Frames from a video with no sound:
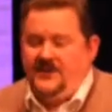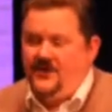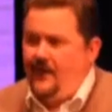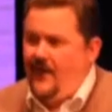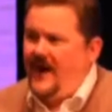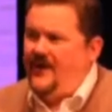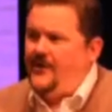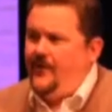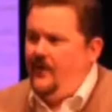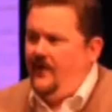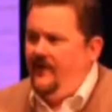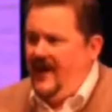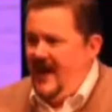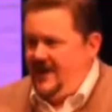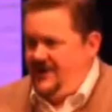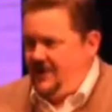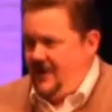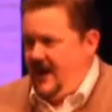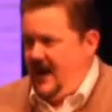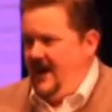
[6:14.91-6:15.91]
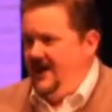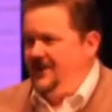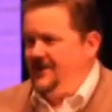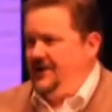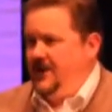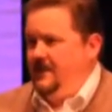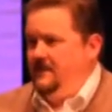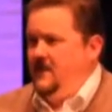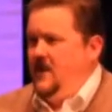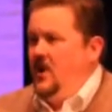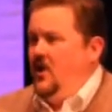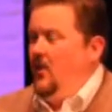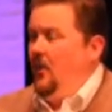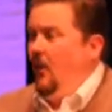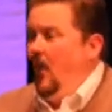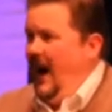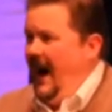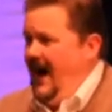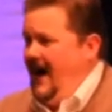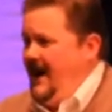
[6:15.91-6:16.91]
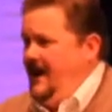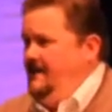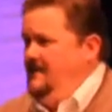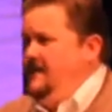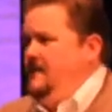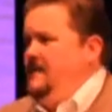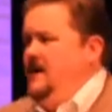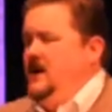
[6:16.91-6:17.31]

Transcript: director of education. Why?